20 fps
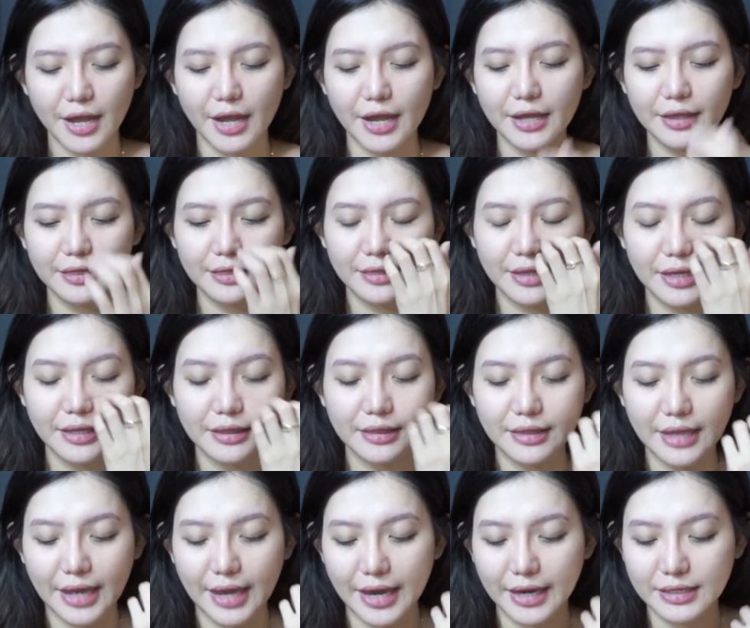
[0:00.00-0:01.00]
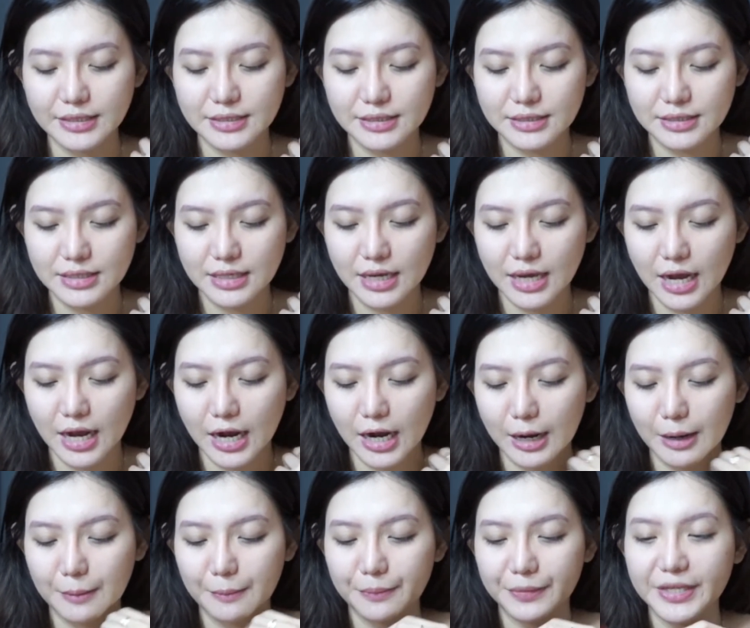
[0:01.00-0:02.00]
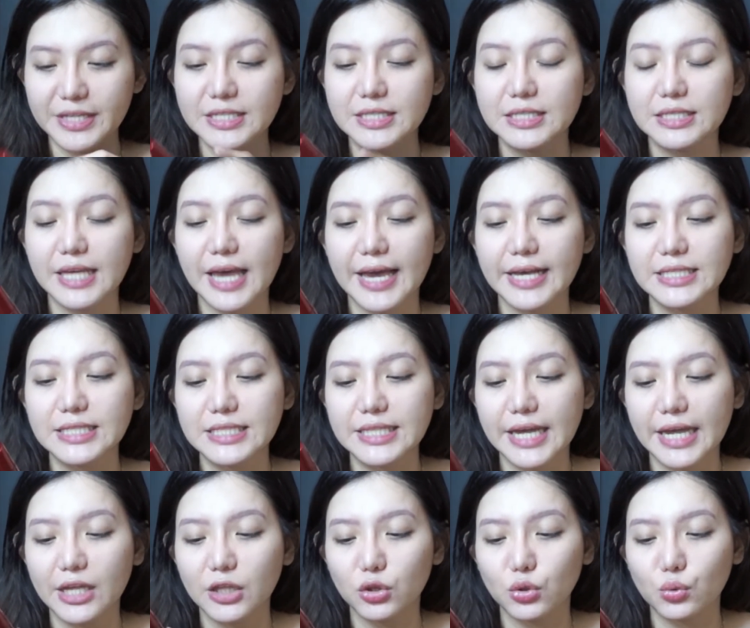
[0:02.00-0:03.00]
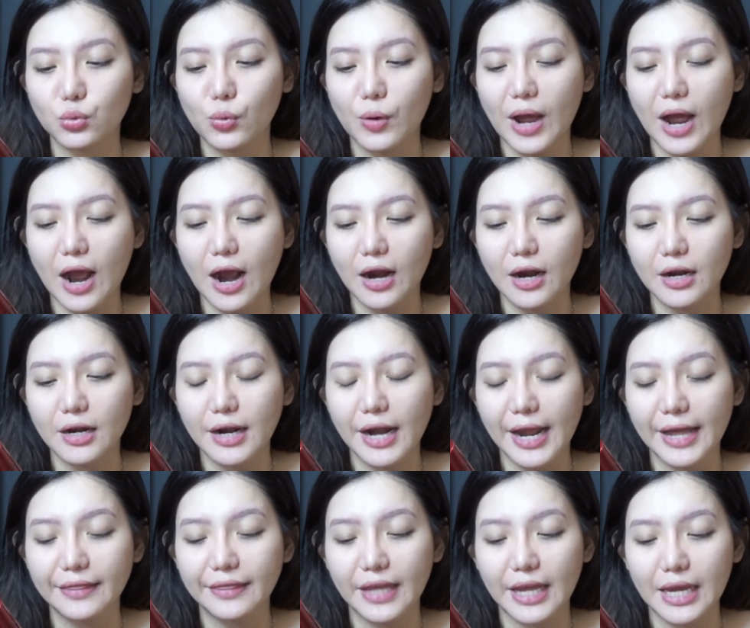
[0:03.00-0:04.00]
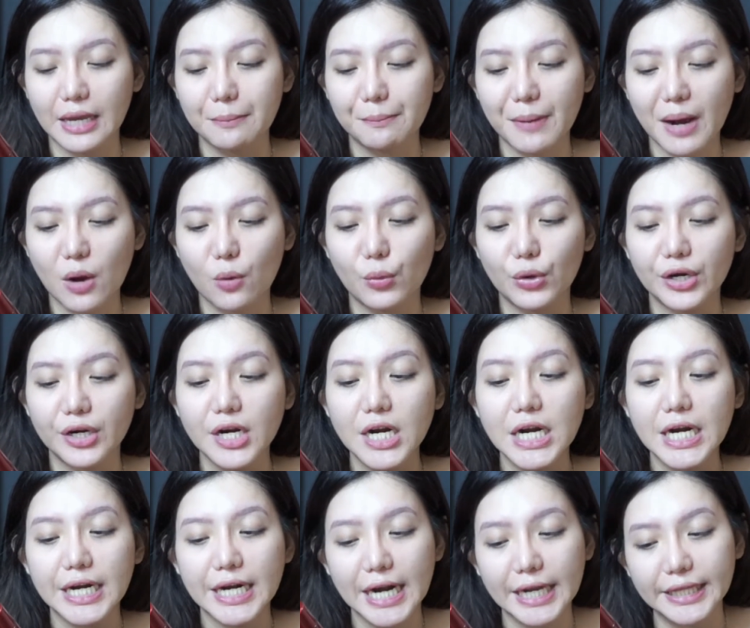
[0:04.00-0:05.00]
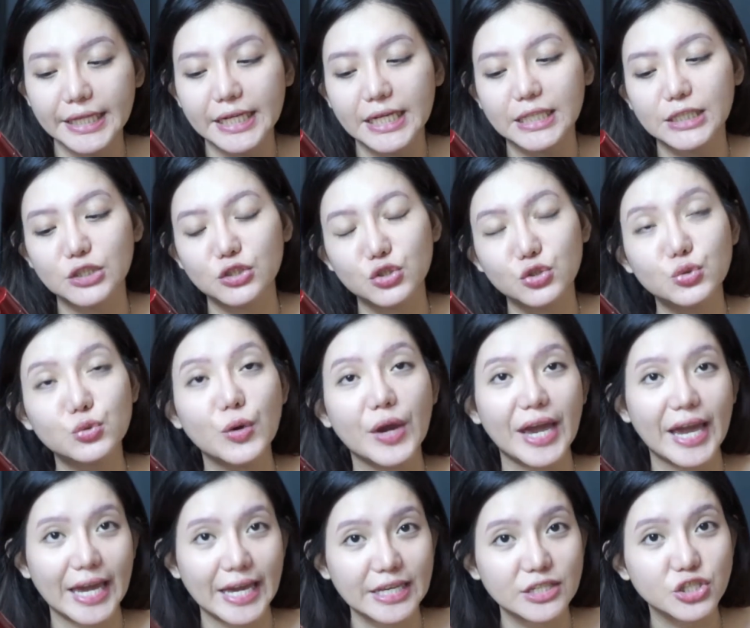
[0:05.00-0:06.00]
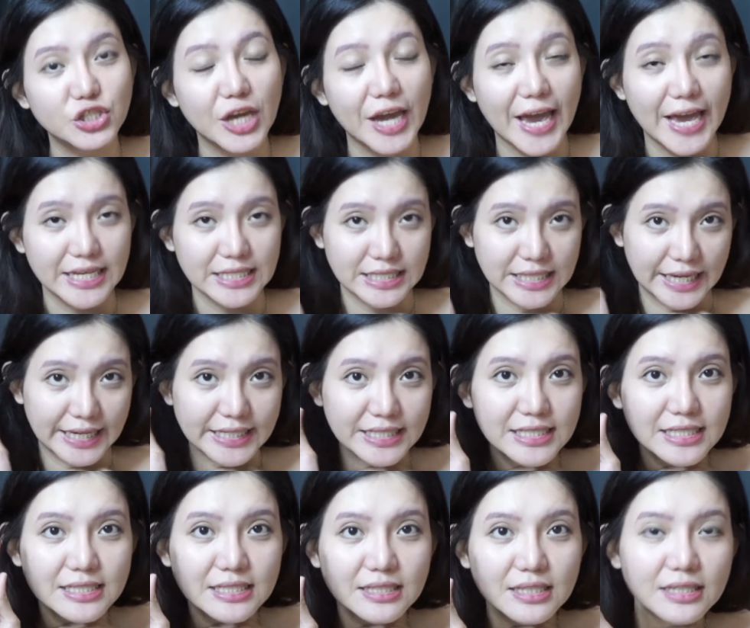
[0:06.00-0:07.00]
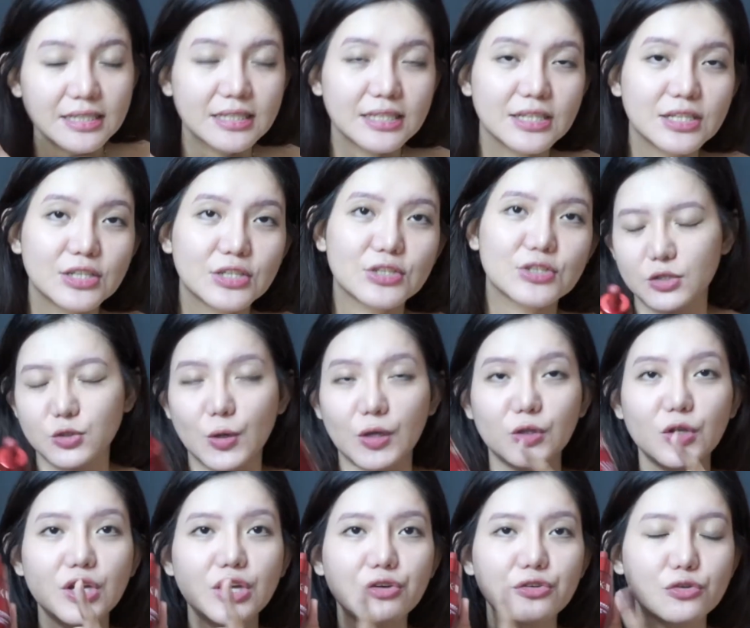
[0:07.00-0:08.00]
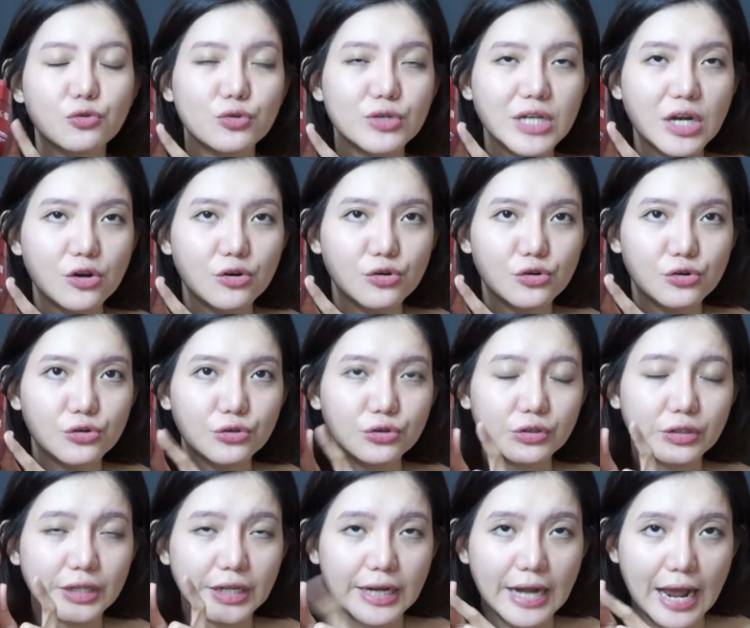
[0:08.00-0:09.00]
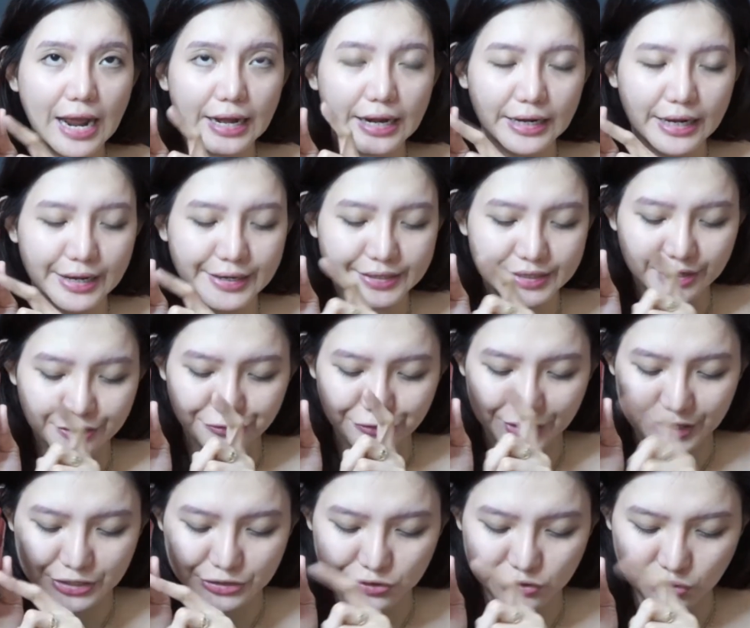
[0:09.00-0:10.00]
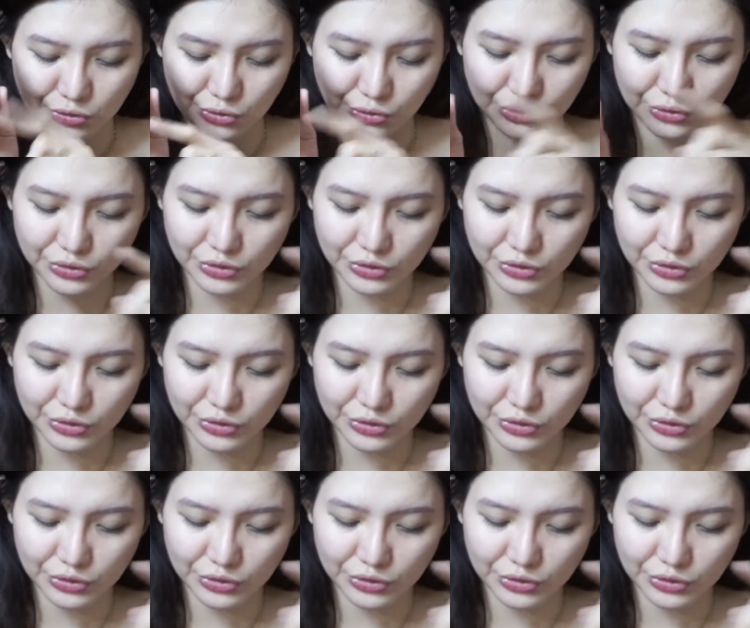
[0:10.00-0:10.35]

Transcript: And then next, this SK2 RNA Power Radical New Age Essence. So, ito yung una kong nilalagay sa face ko.